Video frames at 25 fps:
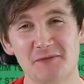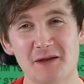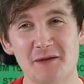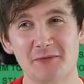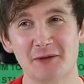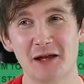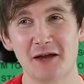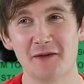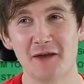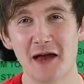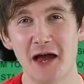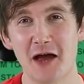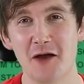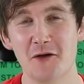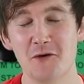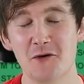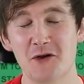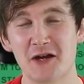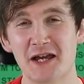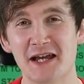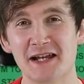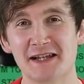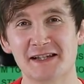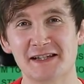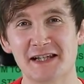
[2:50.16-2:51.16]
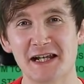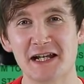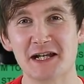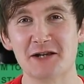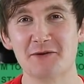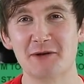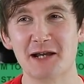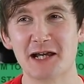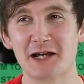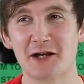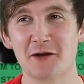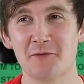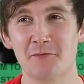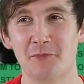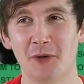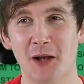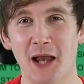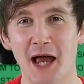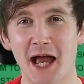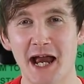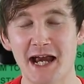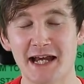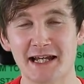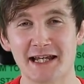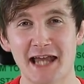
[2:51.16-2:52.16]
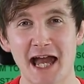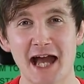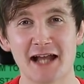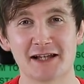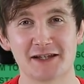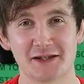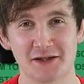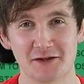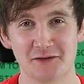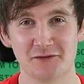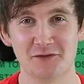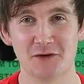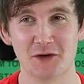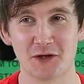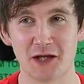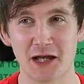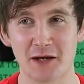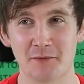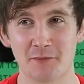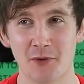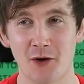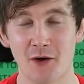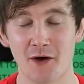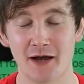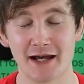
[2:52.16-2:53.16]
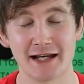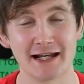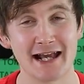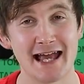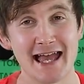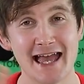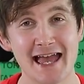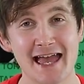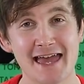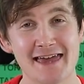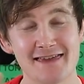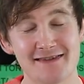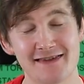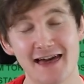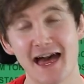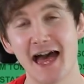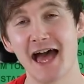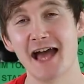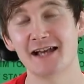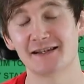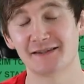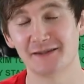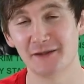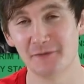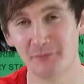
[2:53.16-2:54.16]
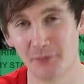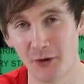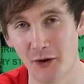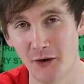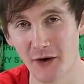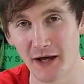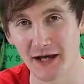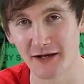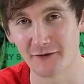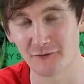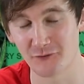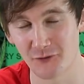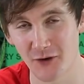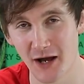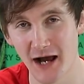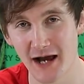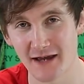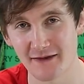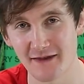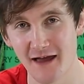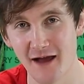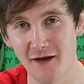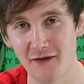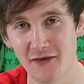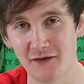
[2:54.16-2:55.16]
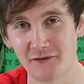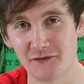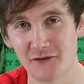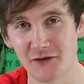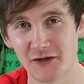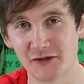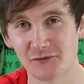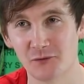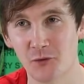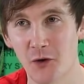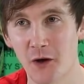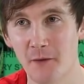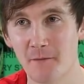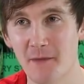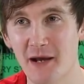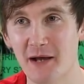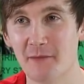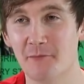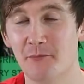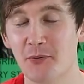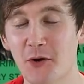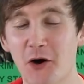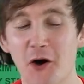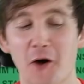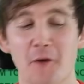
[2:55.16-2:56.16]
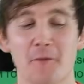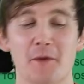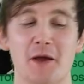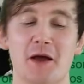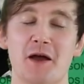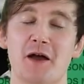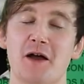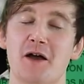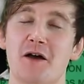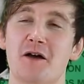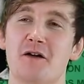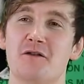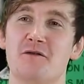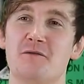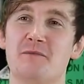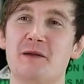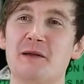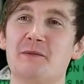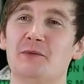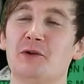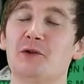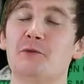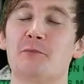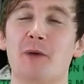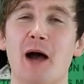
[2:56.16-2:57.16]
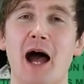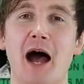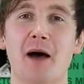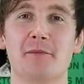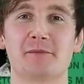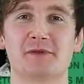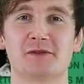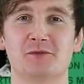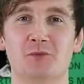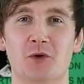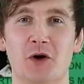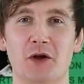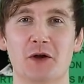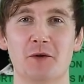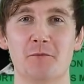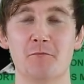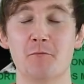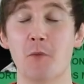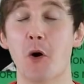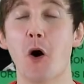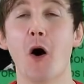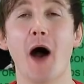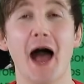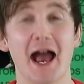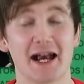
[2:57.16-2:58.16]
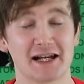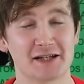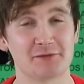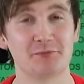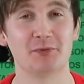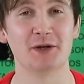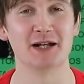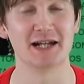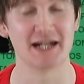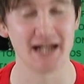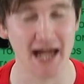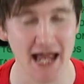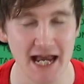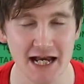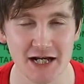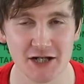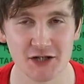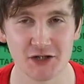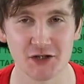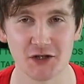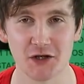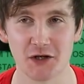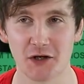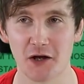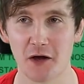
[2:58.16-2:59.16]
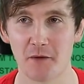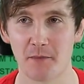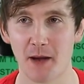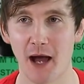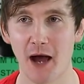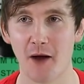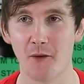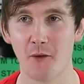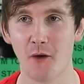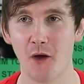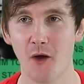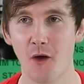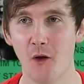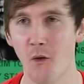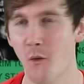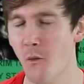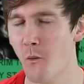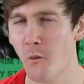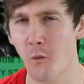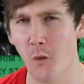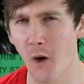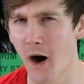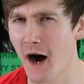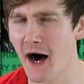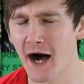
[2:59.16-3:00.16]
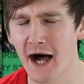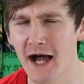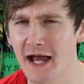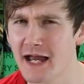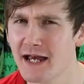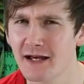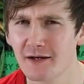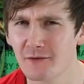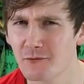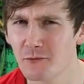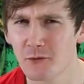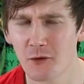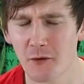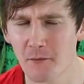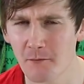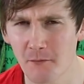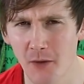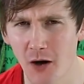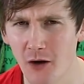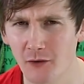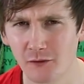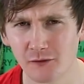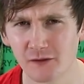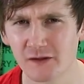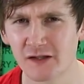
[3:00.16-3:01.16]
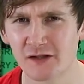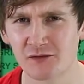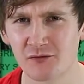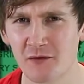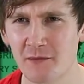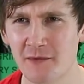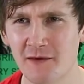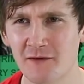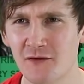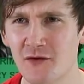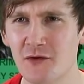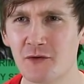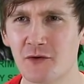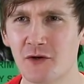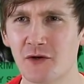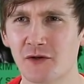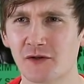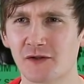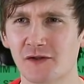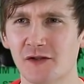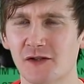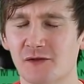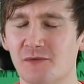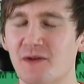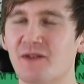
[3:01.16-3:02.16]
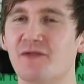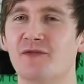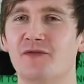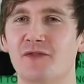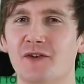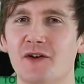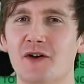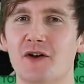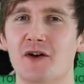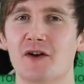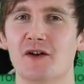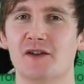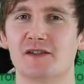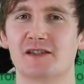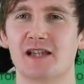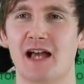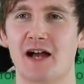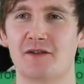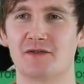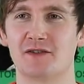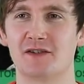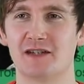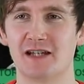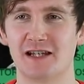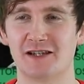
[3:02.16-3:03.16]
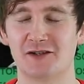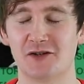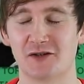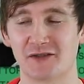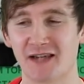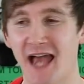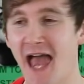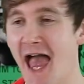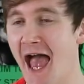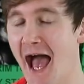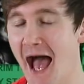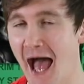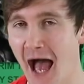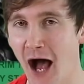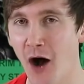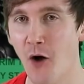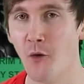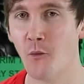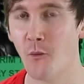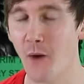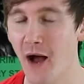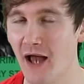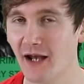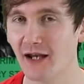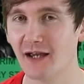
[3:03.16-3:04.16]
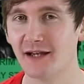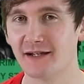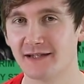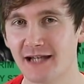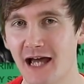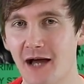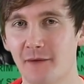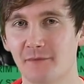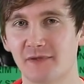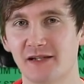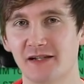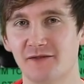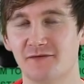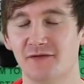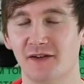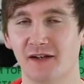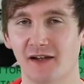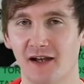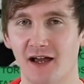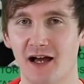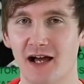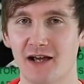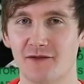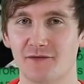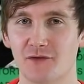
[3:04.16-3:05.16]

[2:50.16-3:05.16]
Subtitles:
out there who continually complain, get to the fucking point, there's the point right there in the first 1 minute. But for people who perhaps want more explanation about why were moles swimming through couscous, we first have to discuss how well adapted for life